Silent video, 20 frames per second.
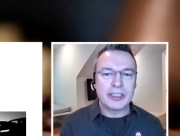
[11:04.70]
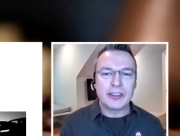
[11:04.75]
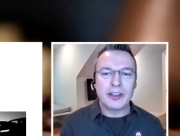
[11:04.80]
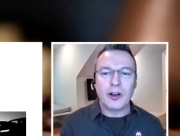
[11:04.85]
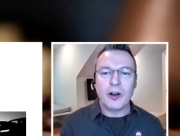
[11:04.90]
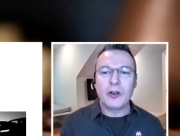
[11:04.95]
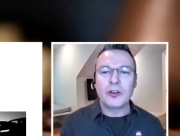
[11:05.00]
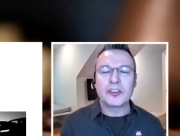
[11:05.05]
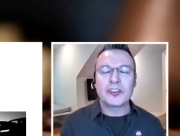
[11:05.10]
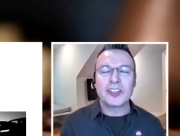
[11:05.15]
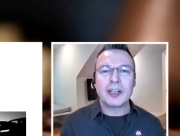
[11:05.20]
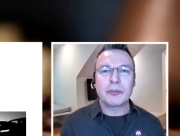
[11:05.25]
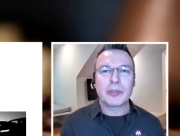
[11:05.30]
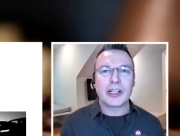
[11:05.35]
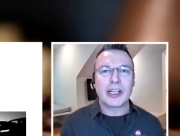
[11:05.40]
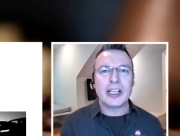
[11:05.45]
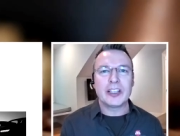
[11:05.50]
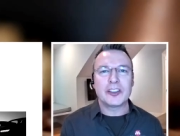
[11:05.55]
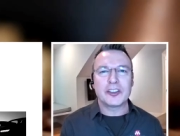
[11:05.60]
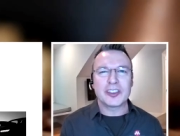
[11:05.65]
all those
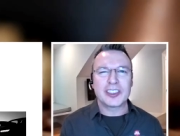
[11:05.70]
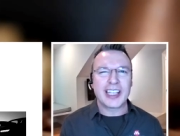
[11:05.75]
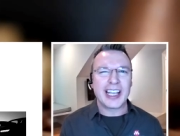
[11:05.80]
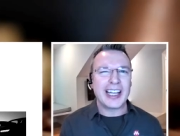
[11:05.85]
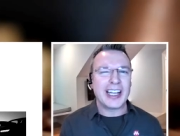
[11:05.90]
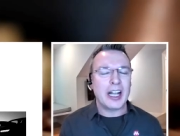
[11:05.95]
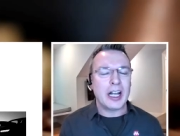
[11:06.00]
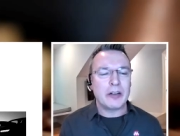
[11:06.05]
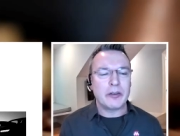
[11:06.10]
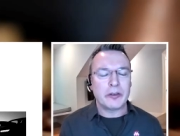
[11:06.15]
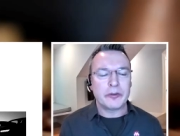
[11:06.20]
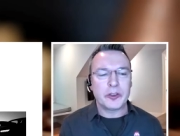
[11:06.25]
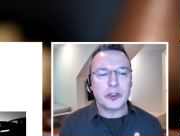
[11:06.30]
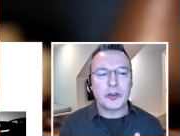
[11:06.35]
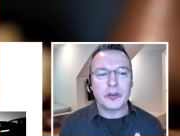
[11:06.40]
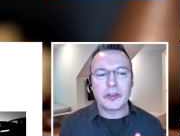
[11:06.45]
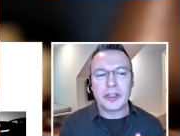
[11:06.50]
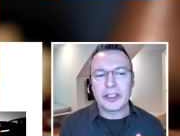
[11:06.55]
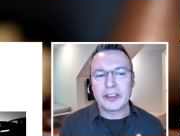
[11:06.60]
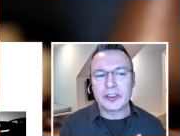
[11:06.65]
applications kind of have a few
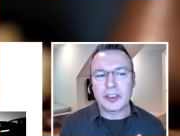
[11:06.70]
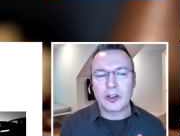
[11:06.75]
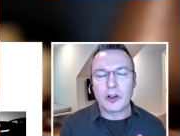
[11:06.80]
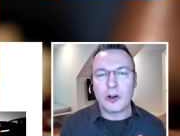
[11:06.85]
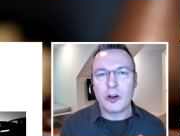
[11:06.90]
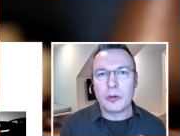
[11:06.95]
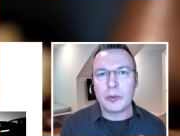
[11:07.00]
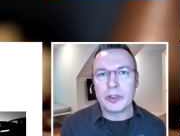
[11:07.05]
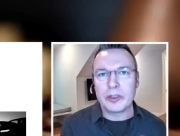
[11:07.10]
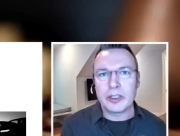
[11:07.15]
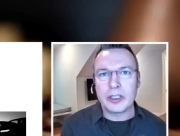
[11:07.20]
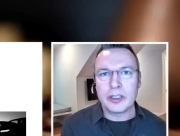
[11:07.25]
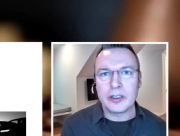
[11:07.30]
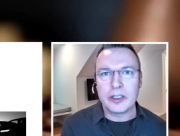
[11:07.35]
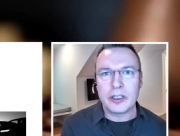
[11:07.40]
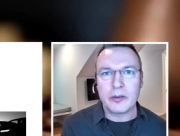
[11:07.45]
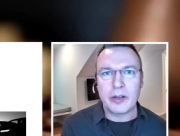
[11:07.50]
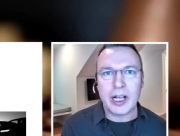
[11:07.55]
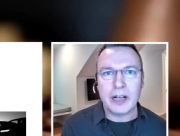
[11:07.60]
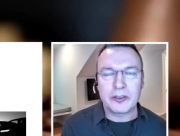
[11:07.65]
things in common that, that
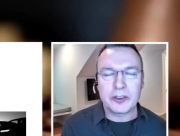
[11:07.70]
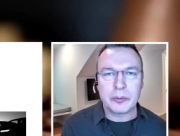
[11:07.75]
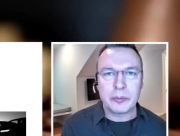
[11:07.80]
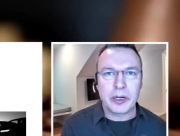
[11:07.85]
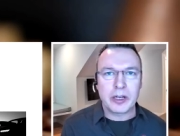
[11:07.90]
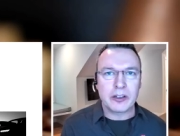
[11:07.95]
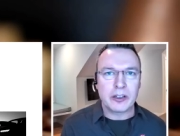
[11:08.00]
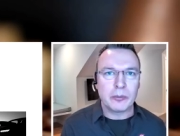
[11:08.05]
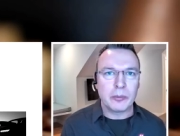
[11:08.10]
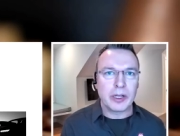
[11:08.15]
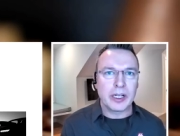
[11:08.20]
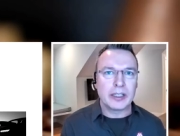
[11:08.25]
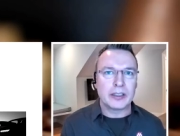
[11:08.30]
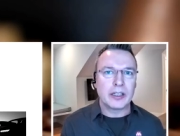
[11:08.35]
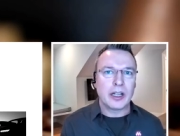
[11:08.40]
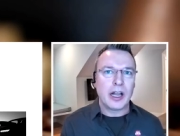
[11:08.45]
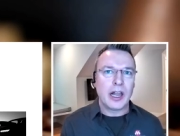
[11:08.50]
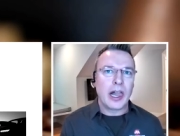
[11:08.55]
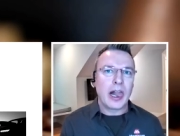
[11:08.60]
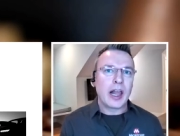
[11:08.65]
we have to bear in mind.
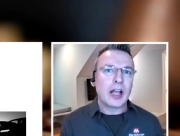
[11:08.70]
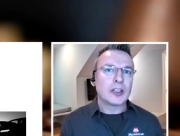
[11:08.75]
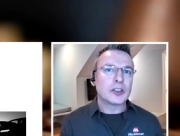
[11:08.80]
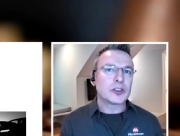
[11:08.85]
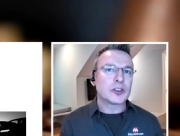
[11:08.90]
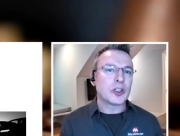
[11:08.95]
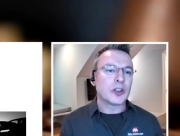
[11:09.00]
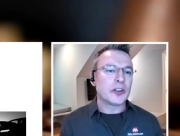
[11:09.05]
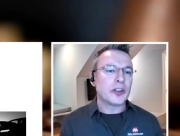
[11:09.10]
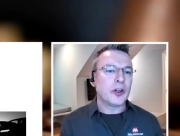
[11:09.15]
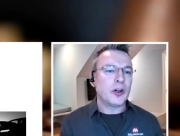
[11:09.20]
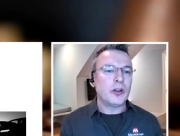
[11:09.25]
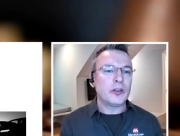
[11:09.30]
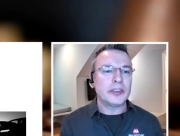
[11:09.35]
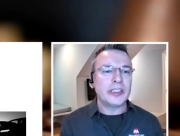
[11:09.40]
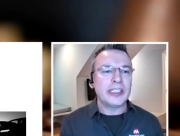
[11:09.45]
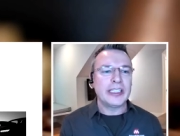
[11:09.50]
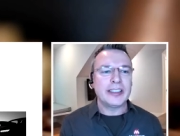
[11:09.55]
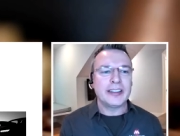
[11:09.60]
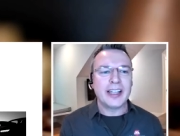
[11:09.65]
So they all
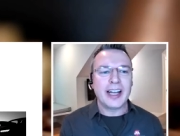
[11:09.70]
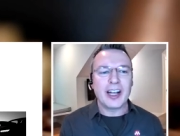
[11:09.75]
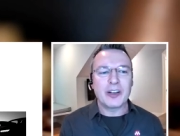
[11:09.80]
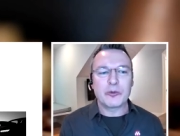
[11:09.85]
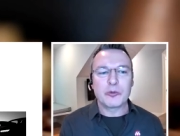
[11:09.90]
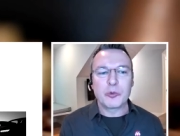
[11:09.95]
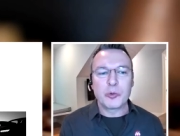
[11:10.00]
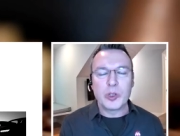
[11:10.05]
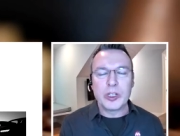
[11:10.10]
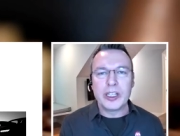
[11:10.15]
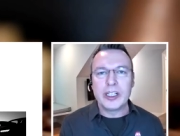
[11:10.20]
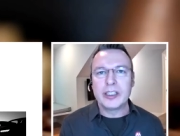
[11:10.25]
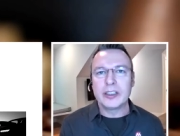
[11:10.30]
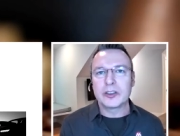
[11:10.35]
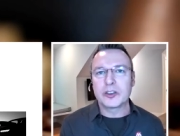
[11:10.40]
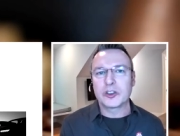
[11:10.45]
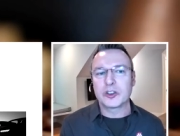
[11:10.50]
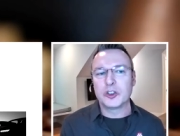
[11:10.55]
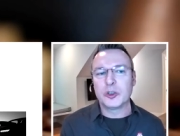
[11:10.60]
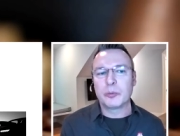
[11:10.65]
need that real
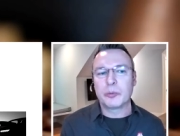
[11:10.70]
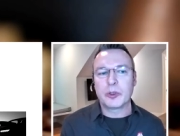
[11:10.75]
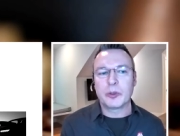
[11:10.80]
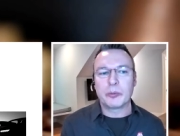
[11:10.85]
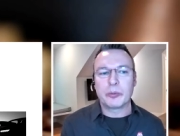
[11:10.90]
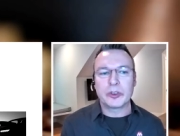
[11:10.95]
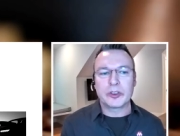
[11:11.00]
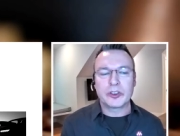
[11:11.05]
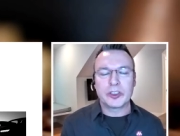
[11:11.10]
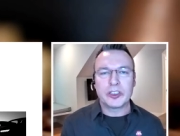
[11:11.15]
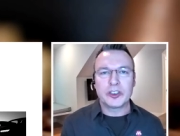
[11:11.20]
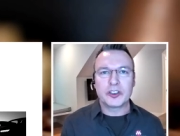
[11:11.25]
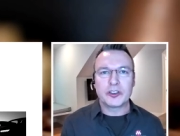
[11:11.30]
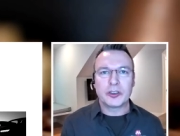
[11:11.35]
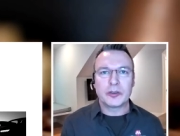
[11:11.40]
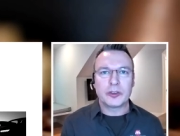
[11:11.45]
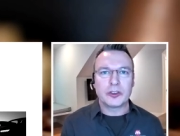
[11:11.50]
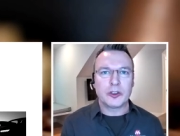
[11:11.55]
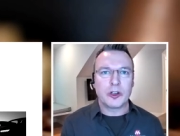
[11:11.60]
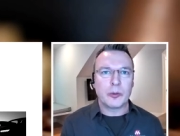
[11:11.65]
super precision of
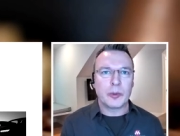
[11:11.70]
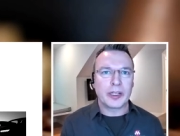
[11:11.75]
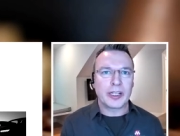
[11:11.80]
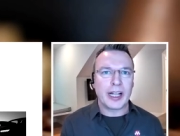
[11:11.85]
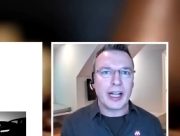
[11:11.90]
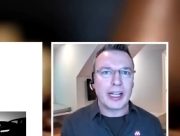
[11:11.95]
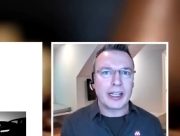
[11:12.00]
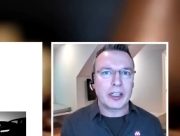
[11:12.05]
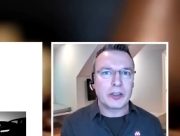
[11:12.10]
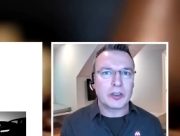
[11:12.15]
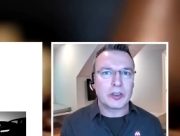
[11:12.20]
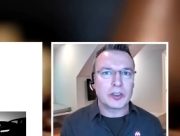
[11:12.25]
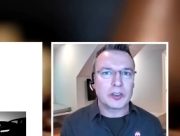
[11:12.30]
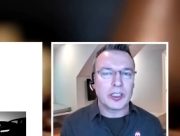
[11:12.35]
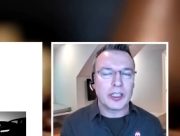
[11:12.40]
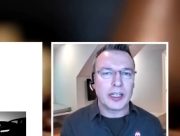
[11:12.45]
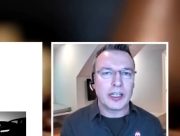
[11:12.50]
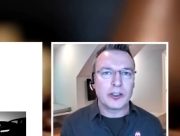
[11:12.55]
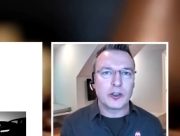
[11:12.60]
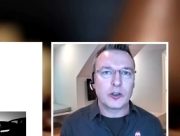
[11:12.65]
atomic accuracy
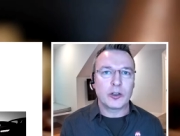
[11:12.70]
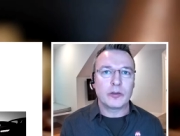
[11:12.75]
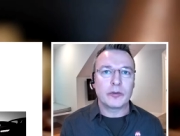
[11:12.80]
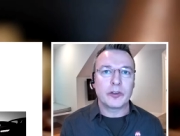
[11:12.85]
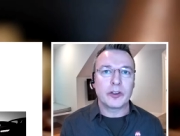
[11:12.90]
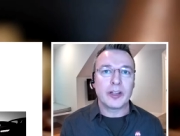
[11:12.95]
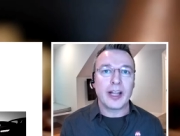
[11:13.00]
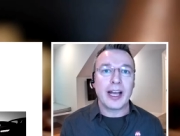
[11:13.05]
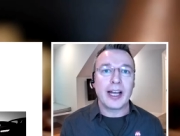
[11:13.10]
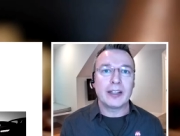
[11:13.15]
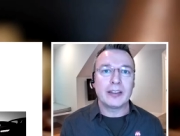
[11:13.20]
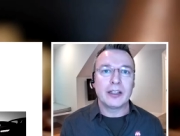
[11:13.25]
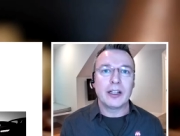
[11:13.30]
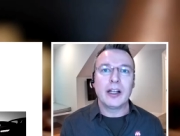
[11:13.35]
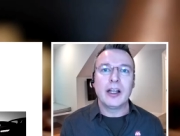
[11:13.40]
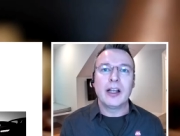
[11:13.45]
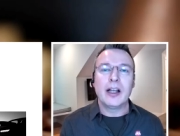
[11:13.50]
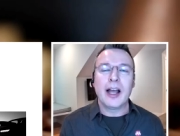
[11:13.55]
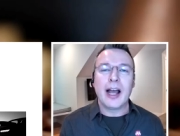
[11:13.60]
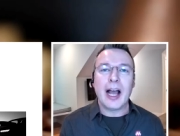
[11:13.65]
in order for that
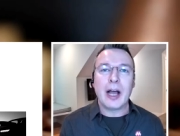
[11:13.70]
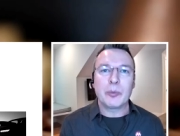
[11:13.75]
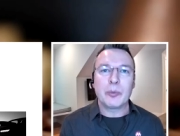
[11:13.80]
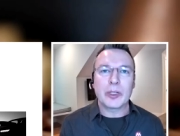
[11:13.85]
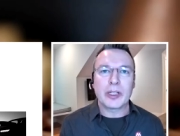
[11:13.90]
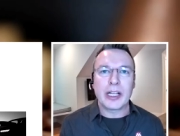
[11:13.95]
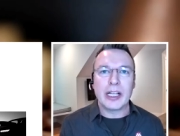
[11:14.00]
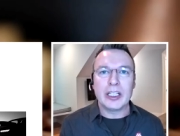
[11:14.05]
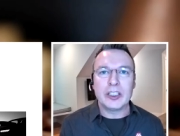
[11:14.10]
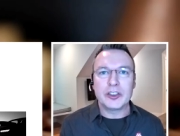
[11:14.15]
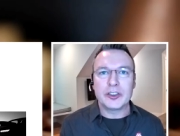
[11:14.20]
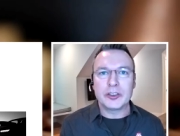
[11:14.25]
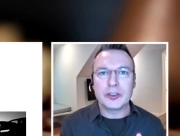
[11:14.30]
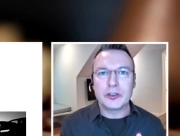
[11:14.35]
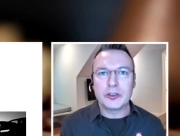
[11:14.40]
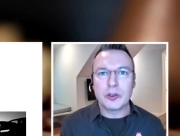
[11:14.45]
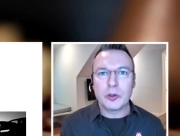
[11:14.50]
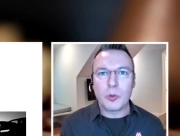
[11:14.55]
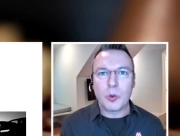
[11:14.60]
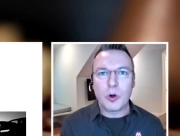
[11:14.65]
application
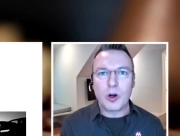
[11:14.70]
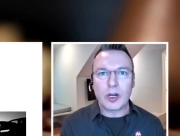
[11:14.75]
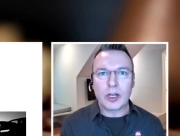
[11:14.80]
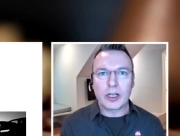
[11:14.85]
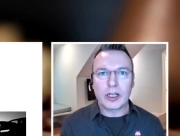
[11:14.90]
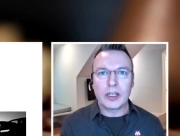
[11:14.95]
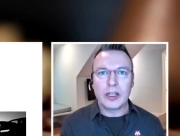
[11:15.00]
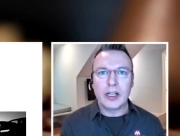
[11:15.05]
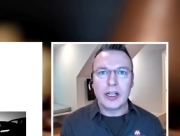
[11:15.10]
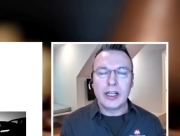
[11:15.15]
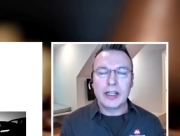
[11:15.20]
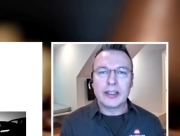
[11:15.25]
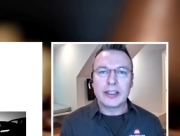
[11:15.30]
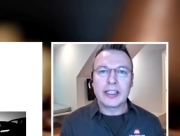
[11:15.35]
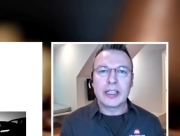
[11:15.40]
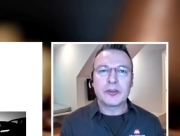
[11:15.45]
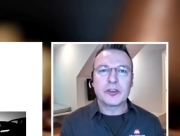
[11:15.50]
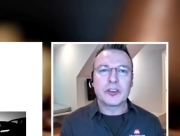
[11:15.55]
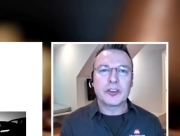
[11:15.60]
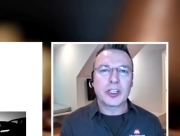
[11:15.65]
to work. It
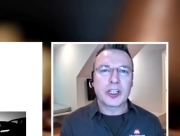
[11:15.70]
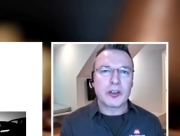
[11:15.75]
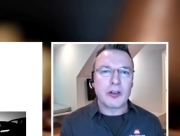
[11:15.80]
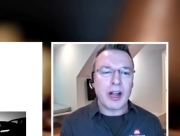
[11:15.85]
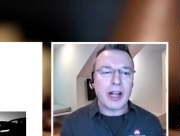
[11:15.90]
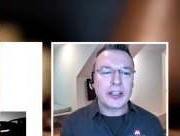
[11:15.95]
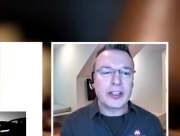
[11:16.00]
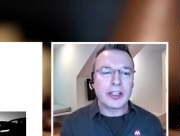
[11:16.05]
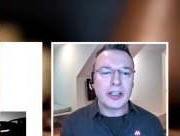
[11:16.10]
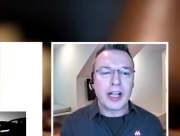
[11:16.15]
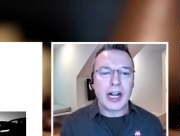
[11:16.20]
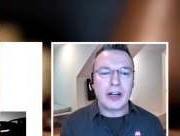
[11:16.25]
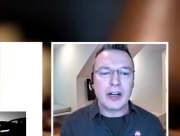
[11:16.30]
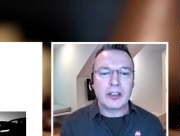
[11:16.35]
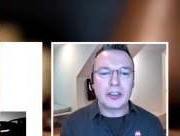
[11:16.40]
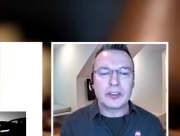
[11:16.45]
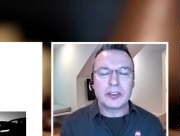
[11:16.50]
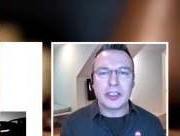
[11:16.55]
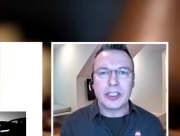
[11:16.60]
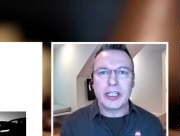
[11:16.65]
gives you the
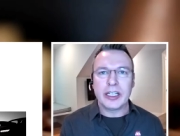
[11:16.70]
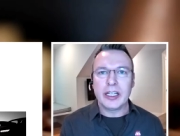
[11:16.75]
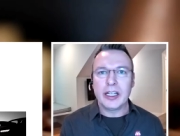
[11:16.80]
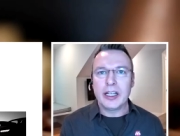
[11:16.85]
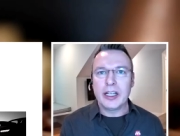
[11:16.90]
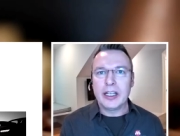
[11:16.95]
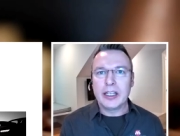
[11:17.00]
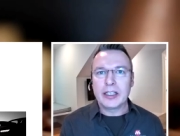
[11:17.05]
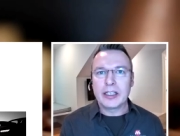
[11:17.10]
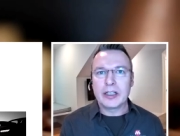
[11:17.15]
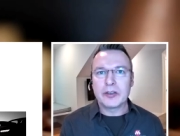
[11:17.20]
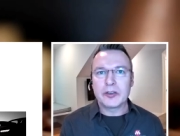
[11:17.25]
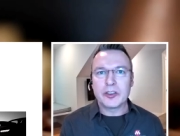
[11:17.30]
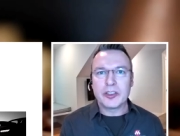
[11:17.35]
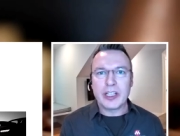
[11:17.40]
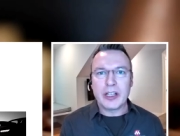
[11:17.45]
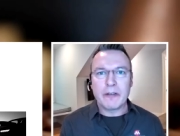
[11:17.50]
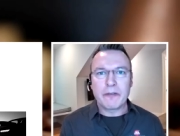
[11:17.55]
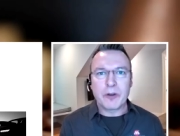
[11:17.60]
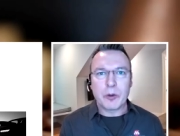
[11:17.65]
granularity, gives you the
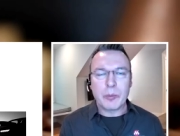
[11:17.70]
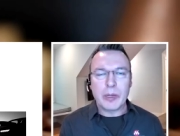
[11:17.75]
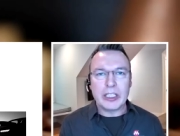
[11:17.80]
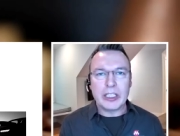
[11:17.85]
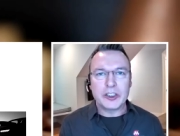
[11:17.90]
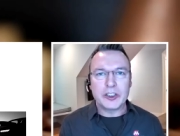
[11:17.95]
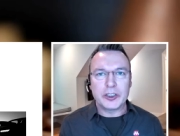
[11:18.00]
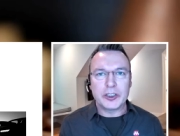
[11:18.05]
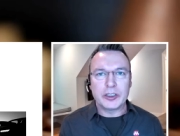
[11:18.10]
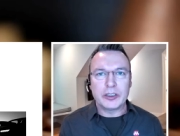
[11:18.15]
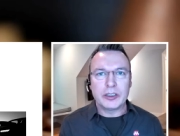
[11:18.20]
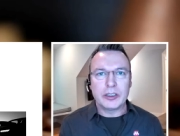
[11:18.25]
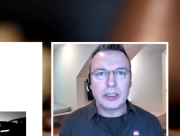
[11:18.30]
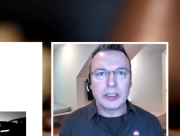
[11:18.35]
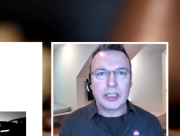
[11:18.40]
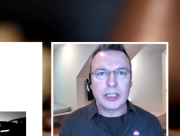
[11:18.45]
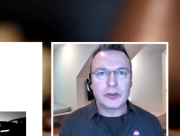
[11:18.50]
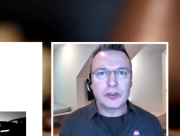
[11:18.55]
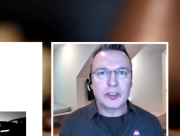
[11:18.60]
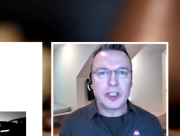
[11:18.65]
information, it
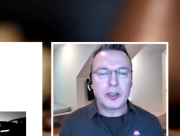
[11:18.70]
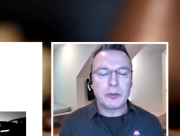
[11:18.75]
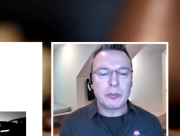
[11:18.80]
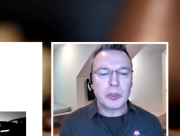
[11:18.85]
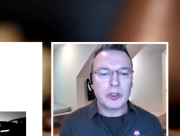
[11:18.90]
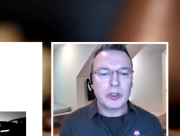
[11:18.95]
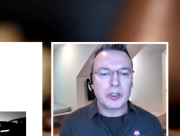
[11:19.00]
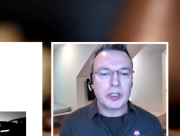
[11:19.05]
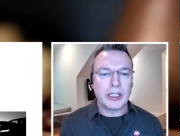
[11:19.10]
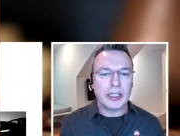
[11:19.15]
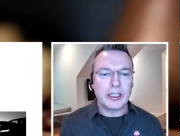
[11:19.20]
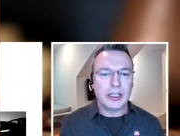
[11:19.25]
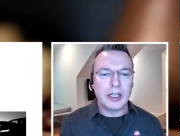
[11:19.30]
gives you the ability